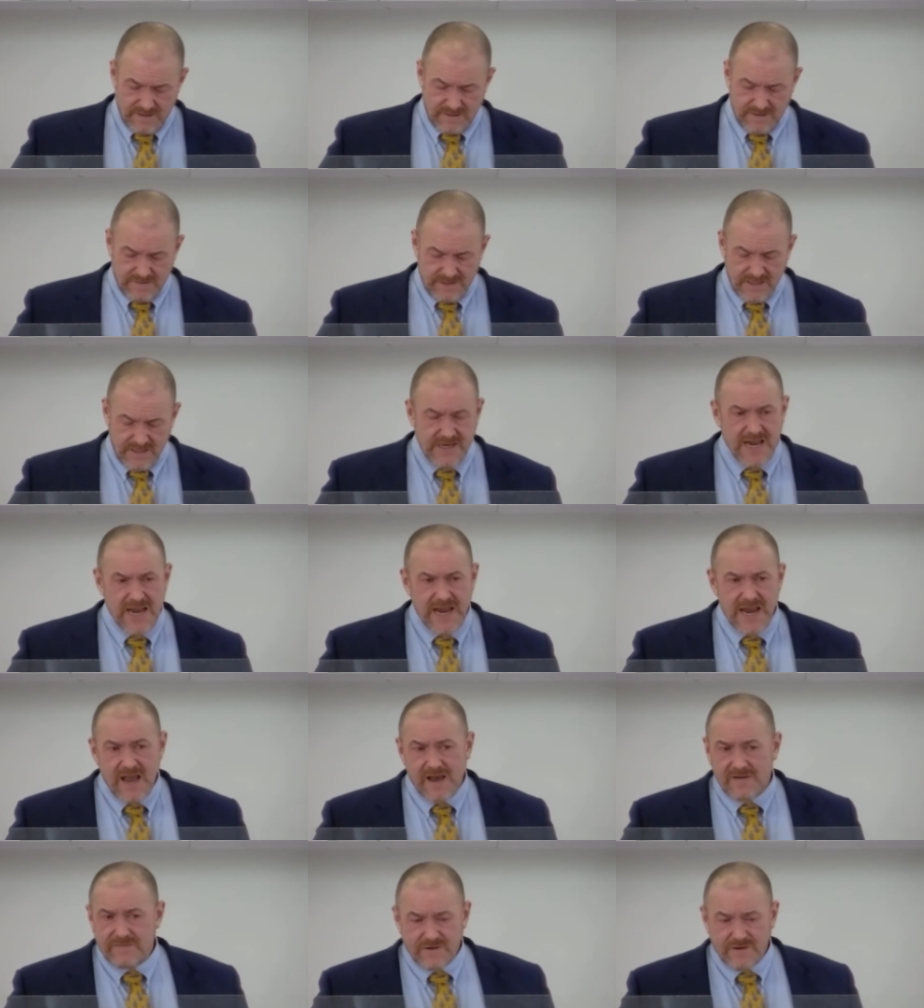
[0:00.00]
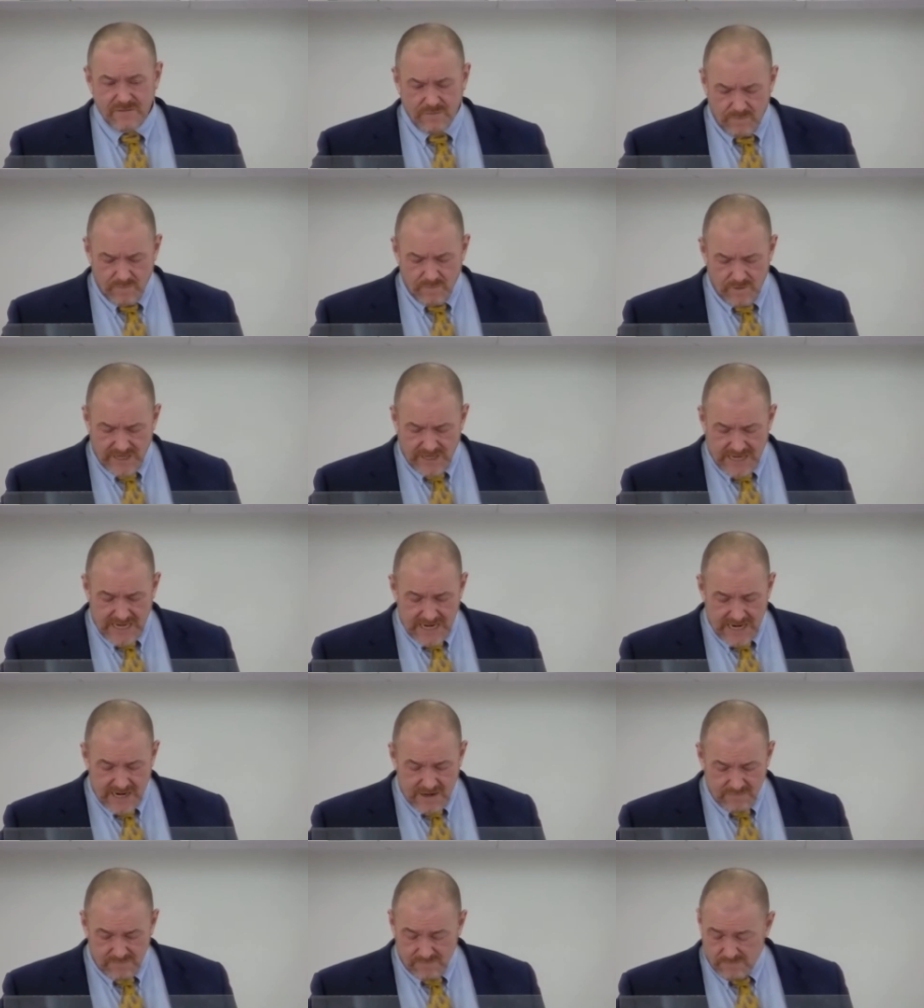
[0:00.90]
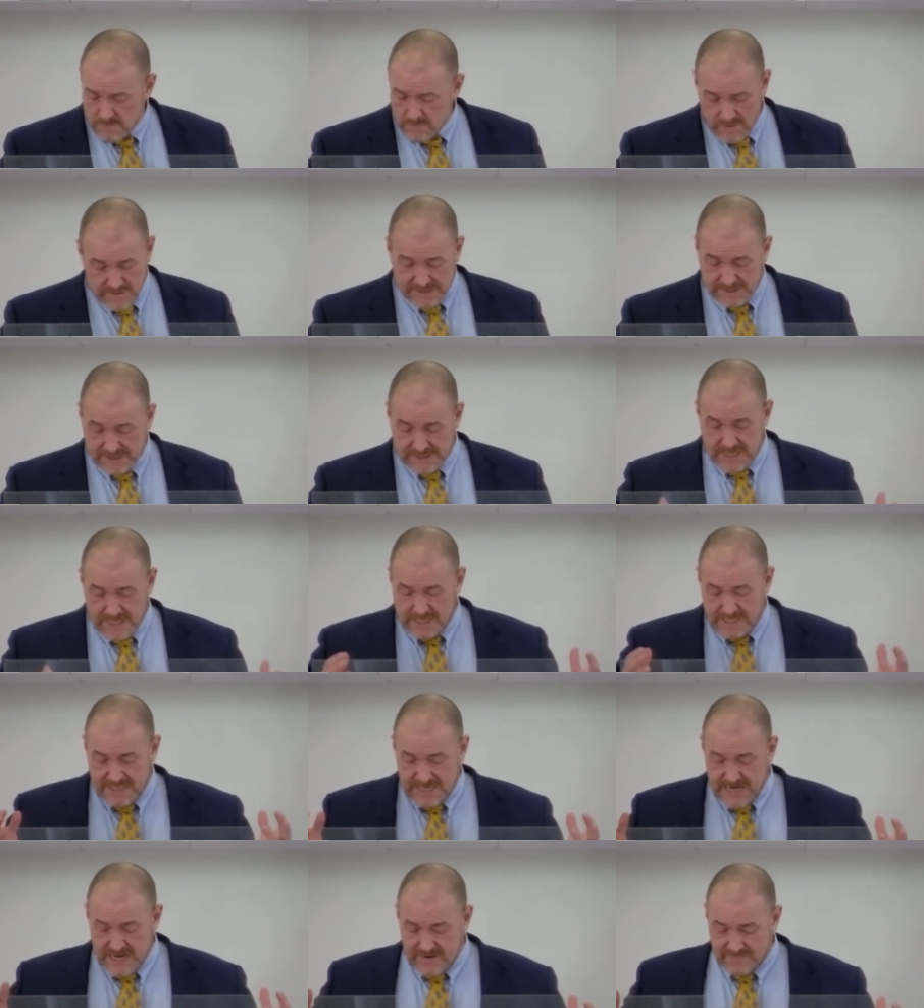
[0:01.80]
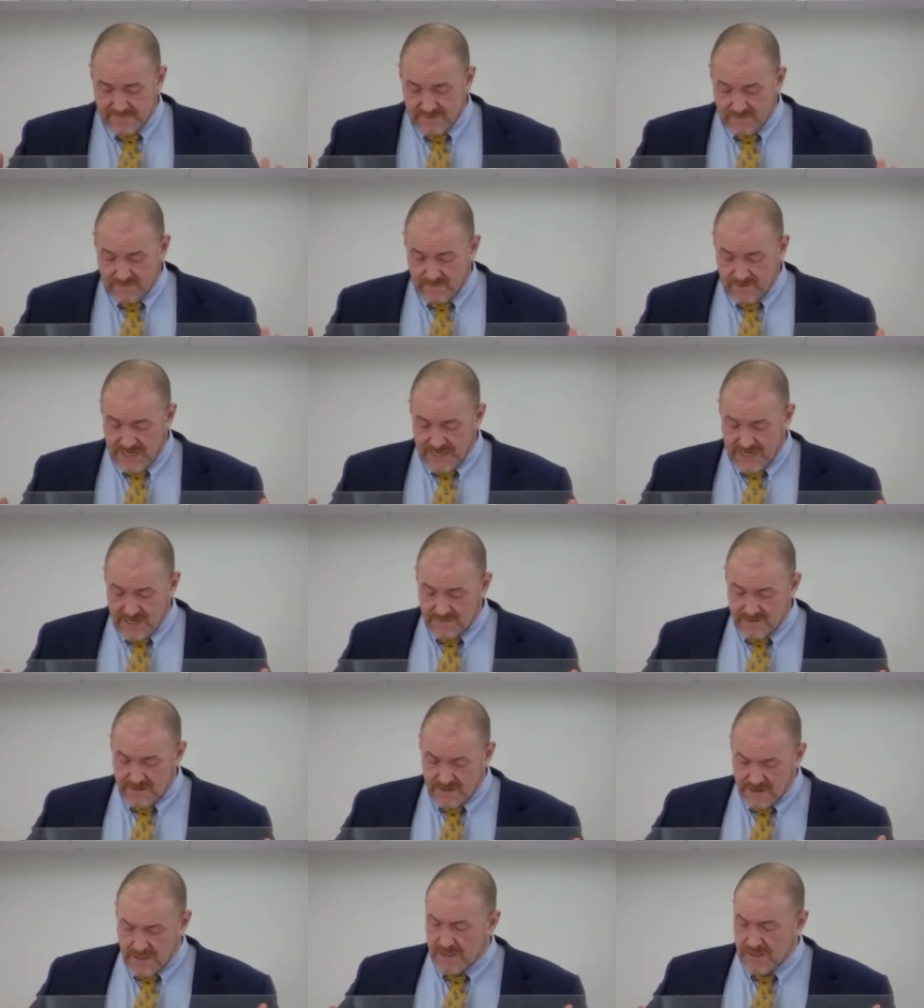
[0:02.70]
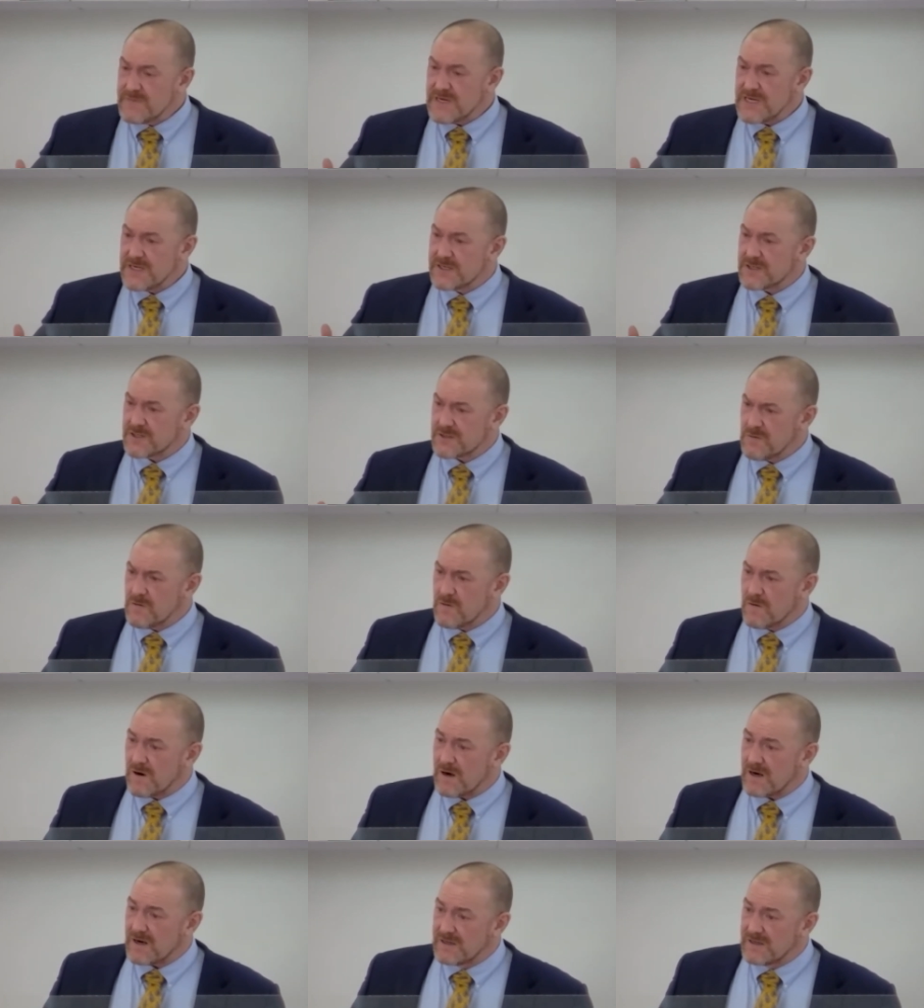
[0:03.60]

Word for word: The day after working out, or the second day after working out, you're going to be sore.